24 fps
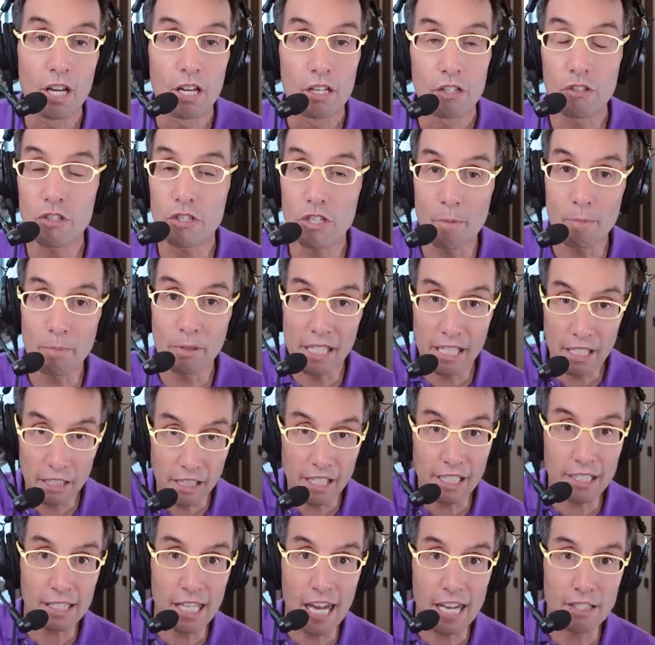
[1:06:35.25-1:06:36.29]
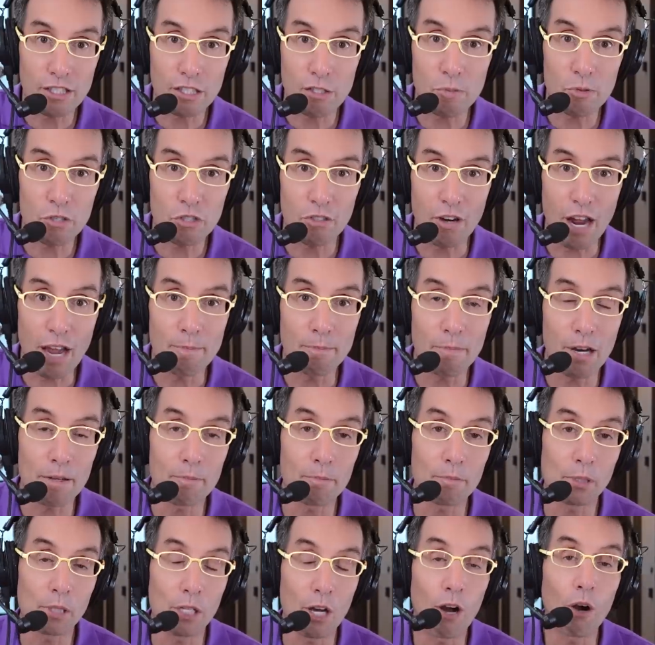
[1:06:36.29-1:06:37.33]
You simply click that subscribe button
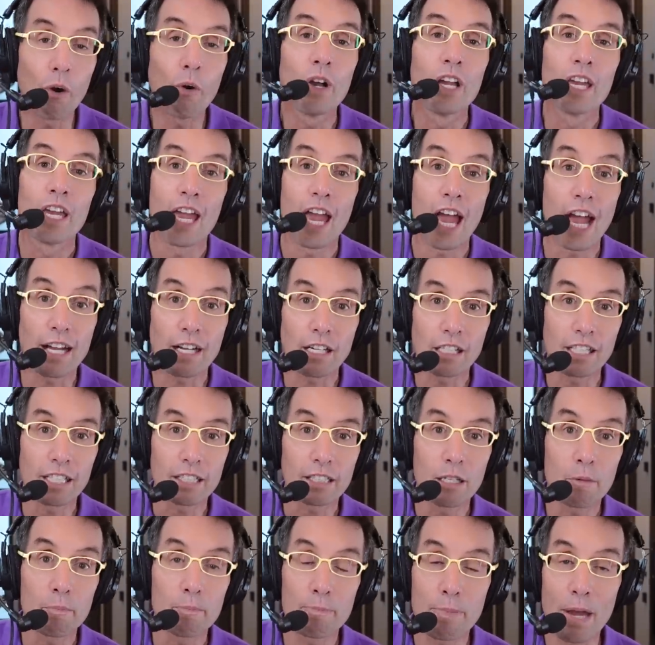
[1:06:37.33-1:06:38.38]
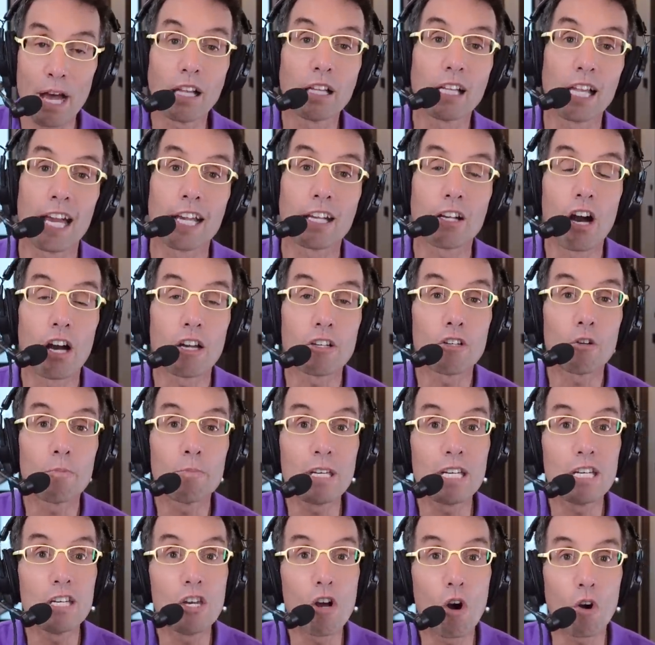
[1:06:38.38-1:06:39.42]
below and click the bell icon. You'll
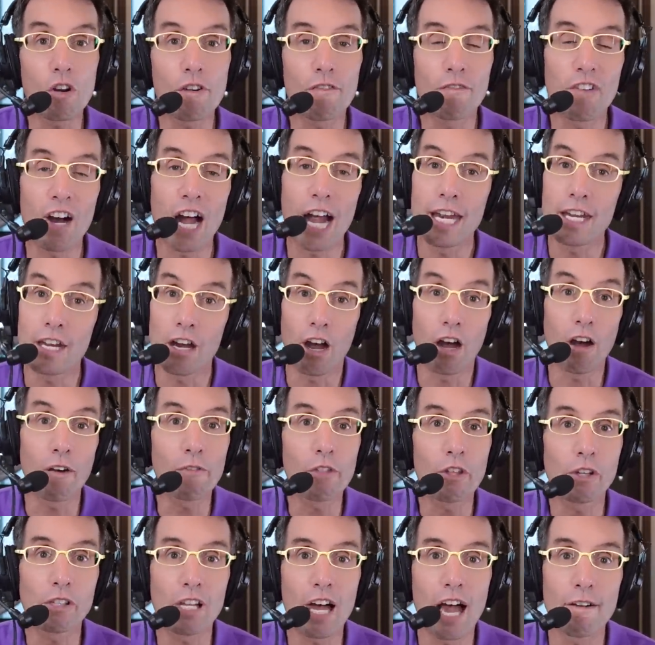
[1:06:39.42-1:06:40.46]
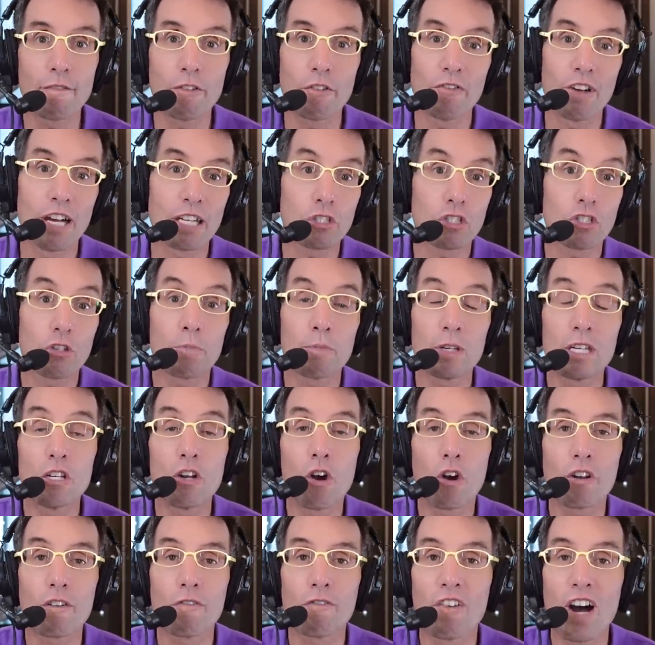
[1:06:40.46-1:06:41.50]
be notified of the live events. You'll be
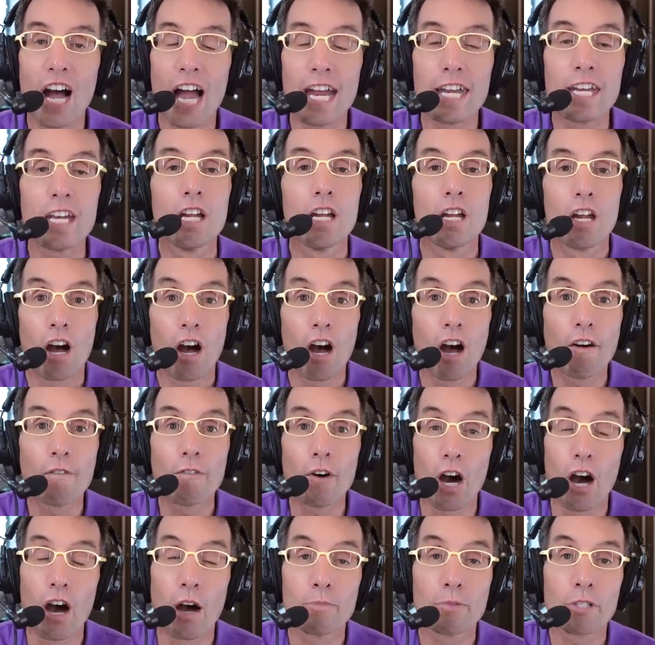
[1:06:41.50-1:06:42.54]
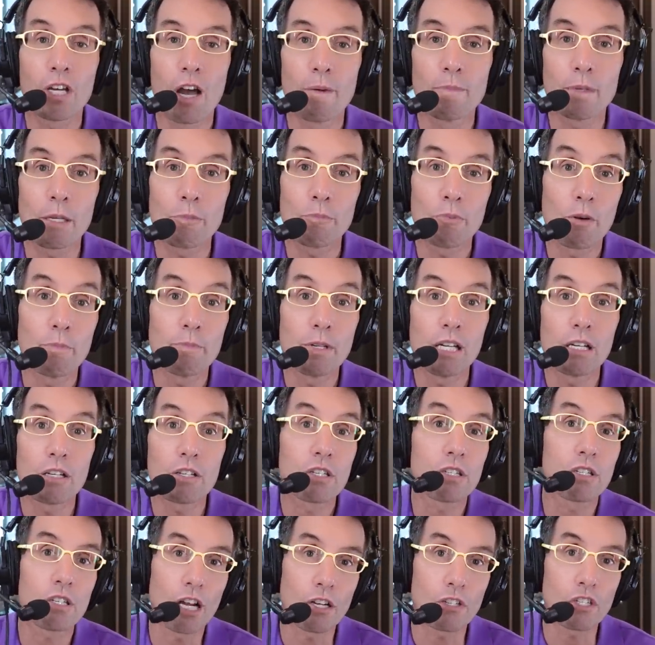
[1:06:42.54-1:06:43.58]
notified of upcoming premieres
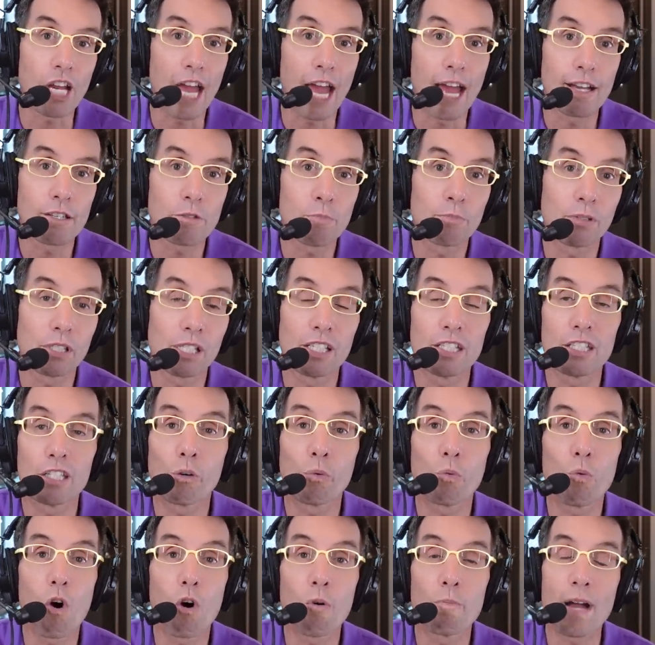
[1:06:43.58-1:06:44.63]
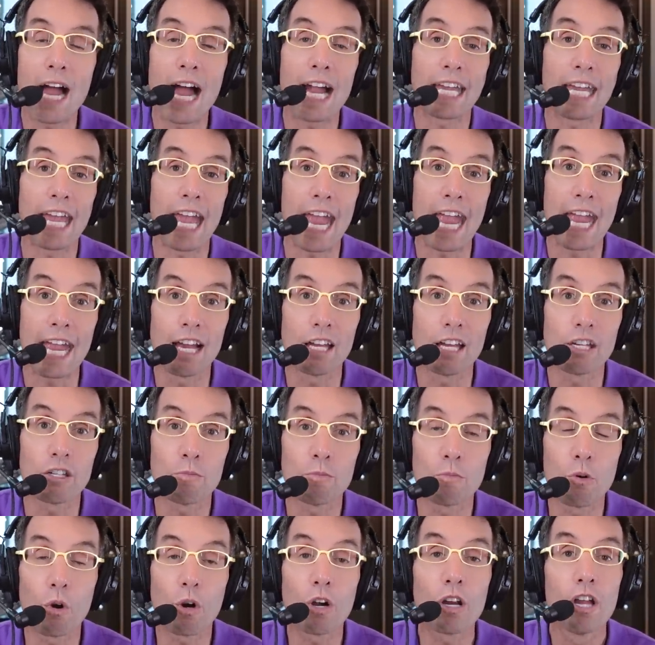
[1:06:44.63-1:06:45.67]
such as Belinda Womack and
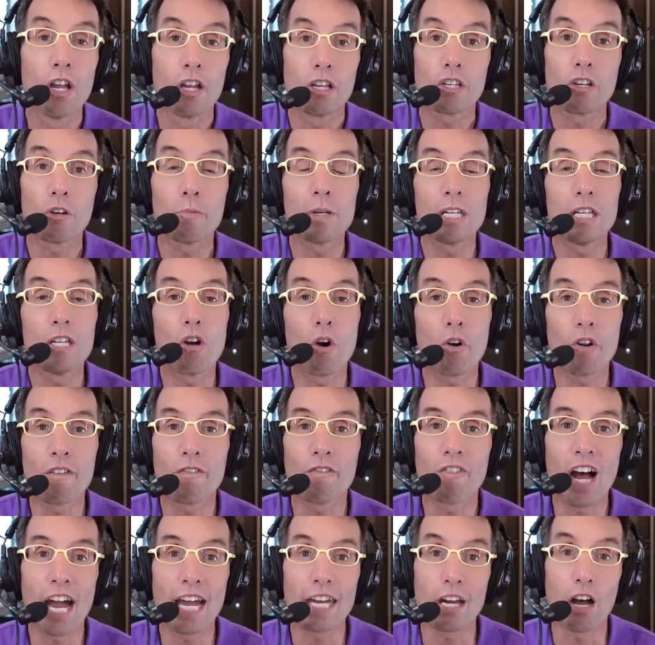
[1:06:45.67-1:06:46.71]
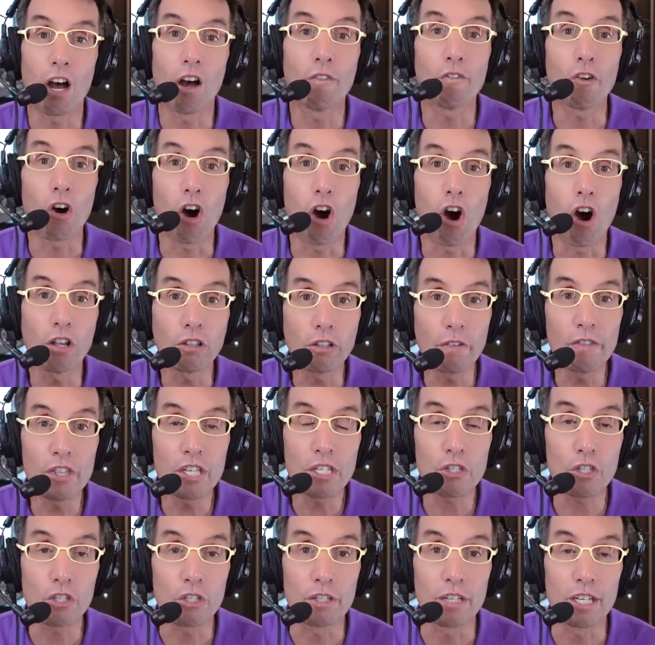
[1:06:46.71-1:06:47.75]
more. You'll be notified of all of this
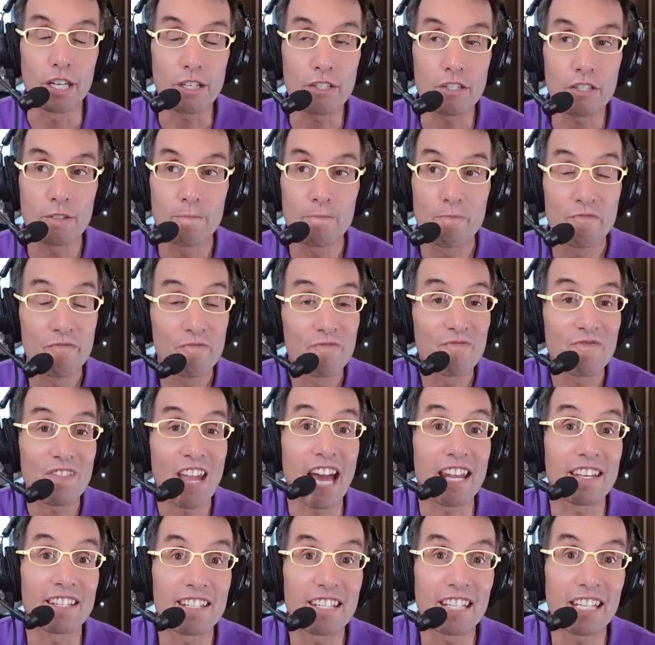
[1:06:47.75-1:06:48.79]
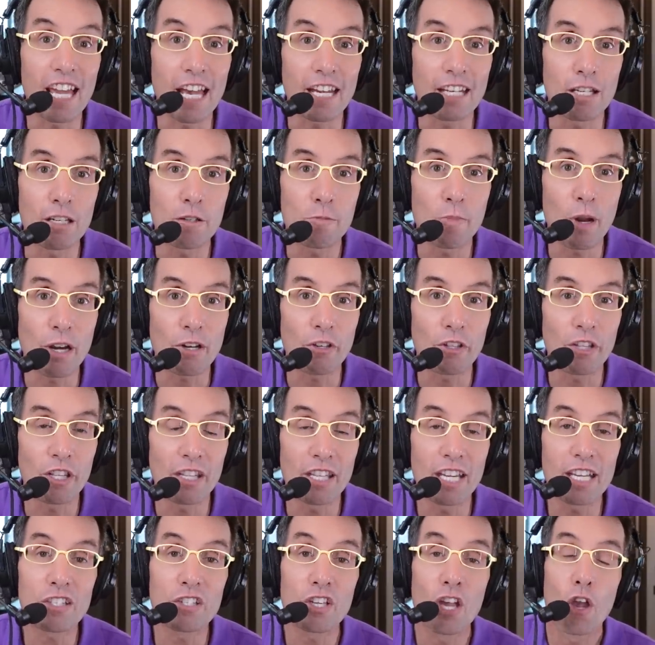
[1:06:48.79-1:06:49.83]
goodness. How does it get any better than
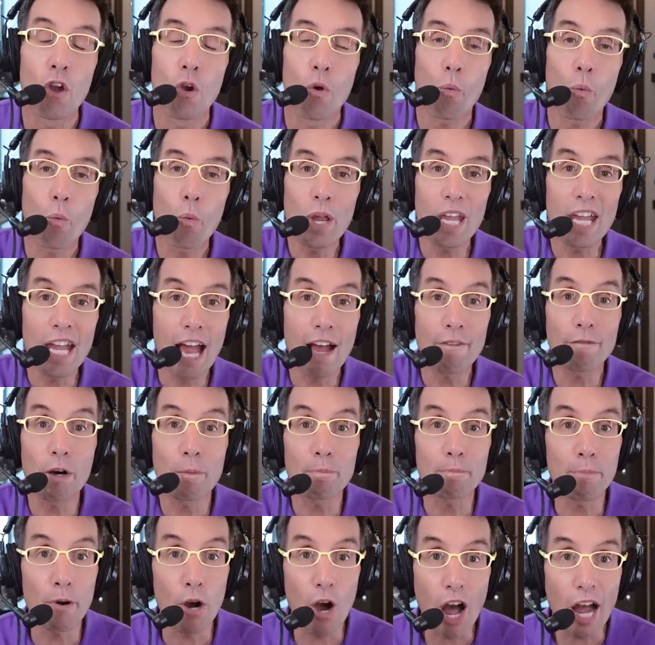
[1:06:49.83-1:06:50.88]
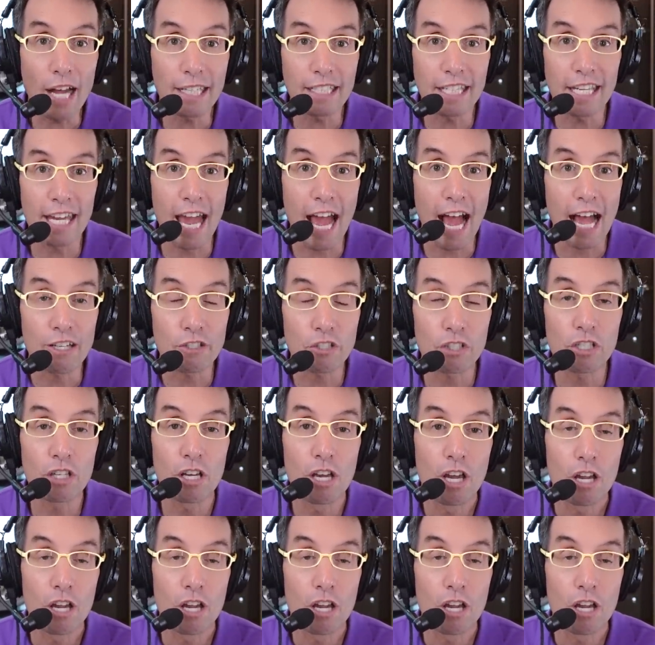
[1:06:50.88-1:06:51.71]
this? We have a podcast.